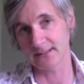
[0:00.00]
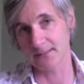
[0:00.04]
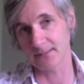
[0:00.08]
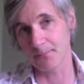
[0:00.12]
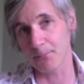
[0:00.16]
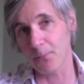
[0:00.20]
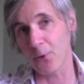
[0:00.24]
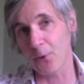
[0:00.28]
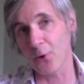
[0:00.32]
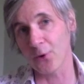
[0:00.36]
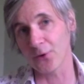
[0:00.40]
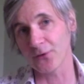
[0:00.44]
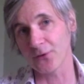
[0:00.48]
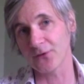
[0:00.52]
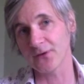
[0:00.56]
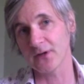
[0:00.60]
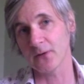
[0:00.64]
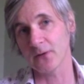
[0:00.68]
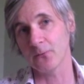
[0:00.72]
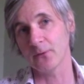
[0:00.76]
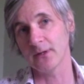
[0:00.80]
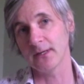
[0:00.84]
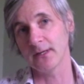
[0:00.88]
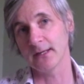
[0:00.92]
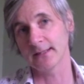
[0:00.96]
important that
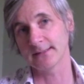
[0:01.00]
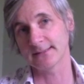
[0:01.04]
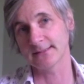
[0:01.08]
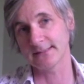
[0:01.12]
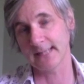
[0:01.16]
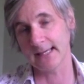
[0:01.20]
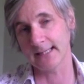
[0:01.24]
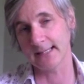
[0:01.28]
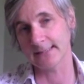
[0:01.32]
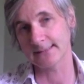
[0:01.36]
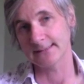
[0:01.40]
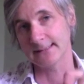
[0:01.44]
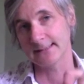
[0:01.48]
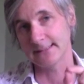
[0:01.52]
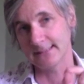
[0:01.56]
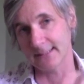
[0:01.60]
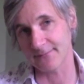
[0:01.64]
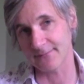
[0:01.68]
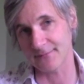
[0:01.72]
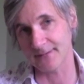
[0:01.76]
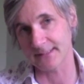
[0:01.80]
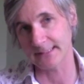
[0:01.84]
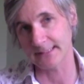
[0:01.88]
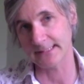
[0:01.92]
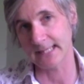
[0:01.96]
we assess the
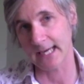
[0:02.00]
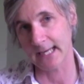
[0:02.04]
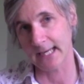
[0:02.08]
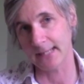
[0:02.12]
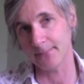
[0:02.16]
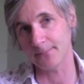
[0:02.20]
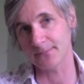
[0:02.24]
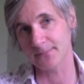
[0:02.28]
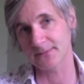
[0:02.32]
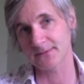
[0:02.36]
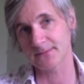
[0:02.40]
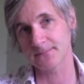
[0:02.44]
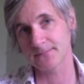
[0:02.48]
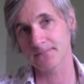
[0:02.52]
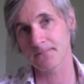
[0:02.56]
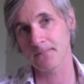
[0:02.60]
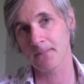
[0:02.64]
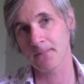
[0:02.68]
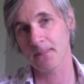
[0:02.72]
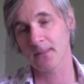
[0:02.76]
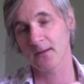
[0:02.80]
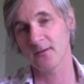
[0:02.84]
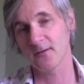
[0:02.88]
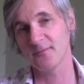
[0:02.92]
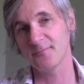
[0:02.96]
different types
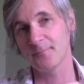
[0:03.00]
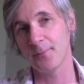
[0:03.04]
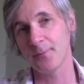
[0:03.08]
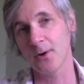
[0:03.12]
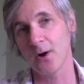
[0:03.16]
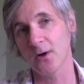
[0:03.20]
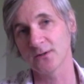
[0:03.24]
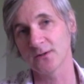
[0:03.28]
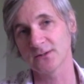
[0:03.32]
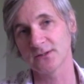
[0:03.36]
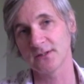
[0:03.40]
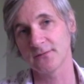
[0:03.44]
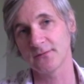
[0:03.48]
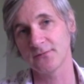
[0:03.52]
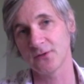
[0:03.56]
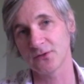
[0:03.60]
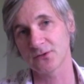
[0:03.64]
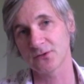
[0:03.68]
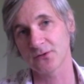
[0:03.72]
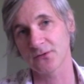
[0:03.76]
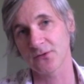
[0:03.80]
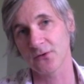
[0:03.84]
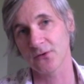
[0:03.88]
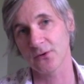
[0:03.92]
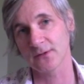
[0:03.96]
of positive future
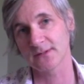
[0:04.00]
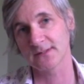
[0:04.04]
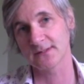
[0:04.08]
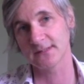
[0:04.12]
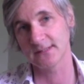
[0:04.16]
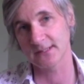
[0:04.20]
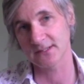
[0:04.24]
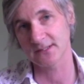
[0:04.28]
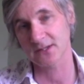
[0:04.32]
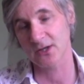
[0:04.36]
thoughts in this